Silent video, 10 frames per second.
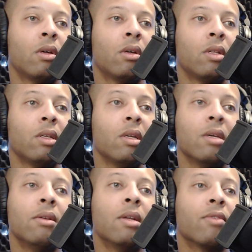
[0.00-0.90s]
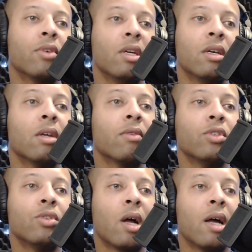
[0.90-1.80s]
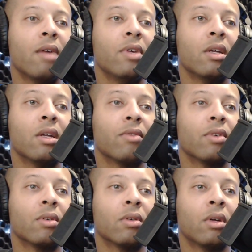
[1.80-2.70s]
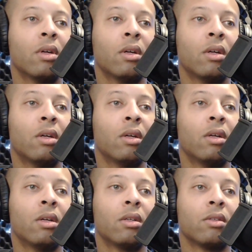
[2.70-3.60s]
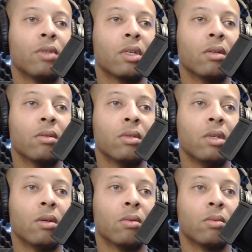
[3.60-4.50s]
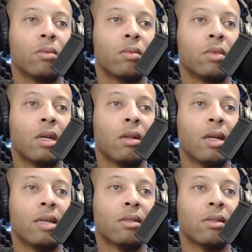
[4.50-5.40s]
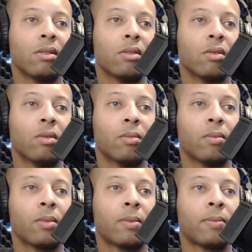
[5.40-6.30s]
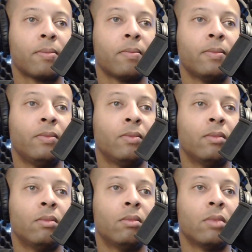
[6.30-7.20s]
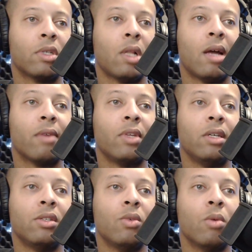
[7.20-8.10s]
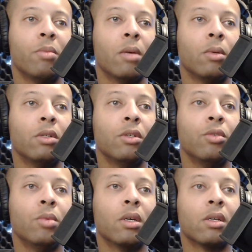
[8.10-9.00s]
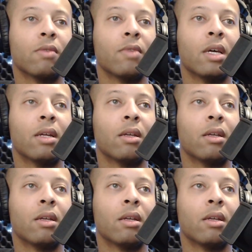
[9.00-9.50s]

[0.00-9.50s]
and he can never drive. He can never freaking, you know, get a license, or there's a lot of things he won't be able to do because of that.